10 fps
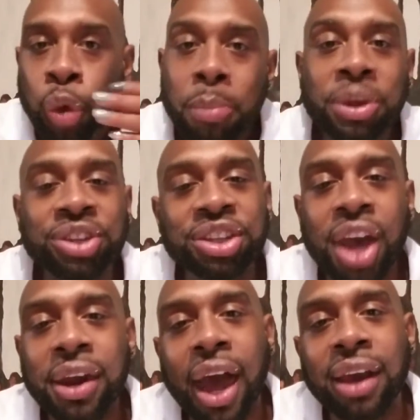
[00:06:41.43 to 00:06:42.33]
Miss
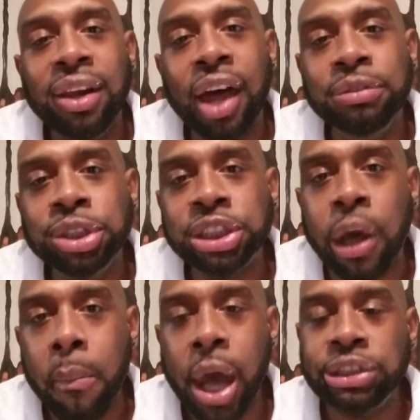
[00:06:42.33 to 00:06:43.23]
Kenyata, I love you
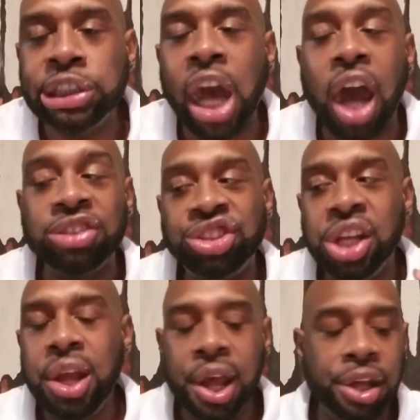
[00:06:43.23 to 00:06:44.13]
so much because she
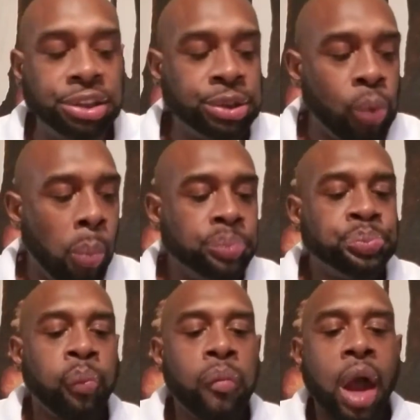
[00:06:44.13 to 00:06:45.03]
is
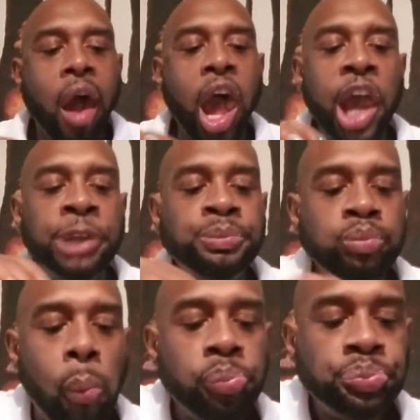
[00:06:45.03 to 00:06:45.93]
a
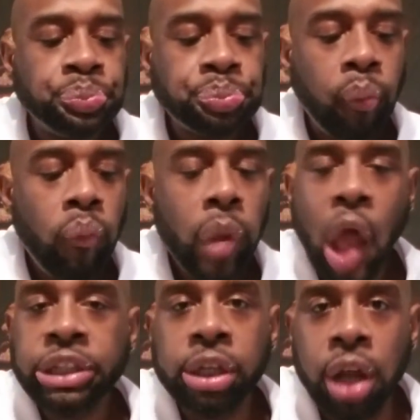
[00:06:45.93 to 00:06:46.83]

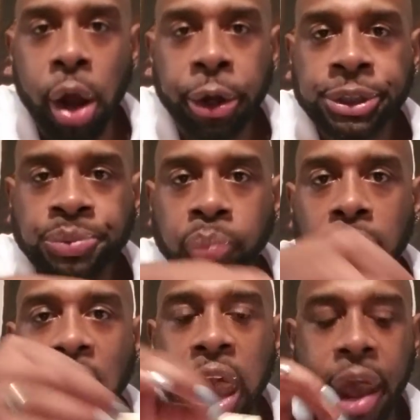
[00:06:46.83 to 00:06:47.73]
clerk
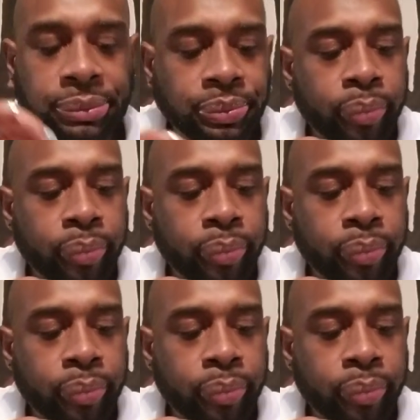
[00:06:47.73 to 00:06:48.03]
at